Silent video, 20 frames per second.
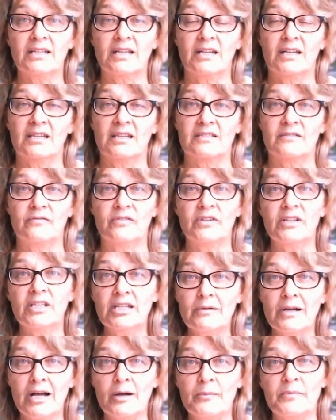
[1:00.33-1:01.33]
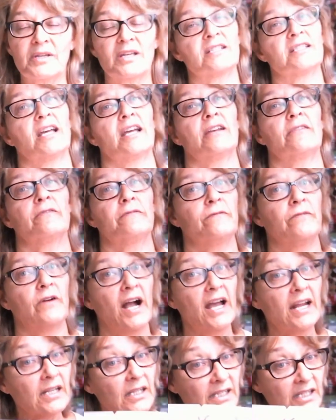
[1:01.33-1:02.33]
getting this video out, because I
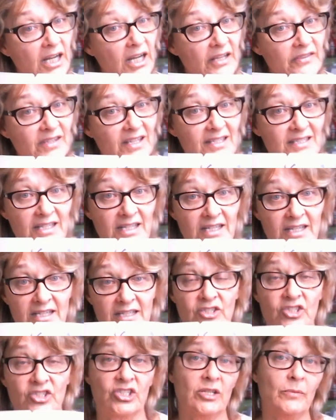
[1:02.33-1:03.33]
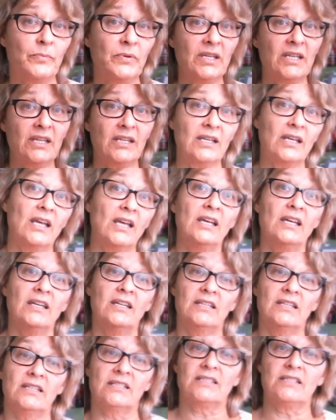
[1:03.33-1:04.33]
finally got these in. Shipping
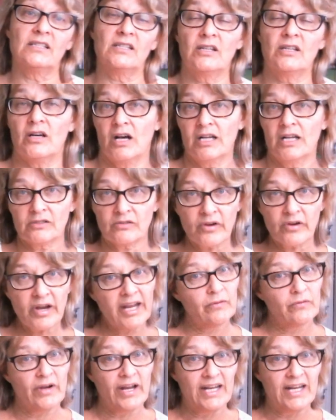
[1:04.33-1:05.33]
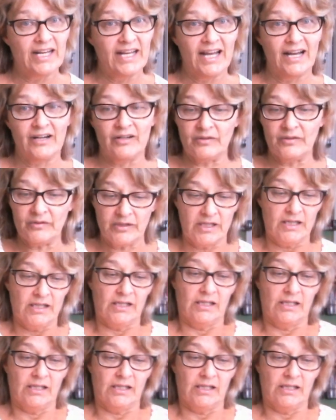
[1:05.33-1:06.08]
is not great right now.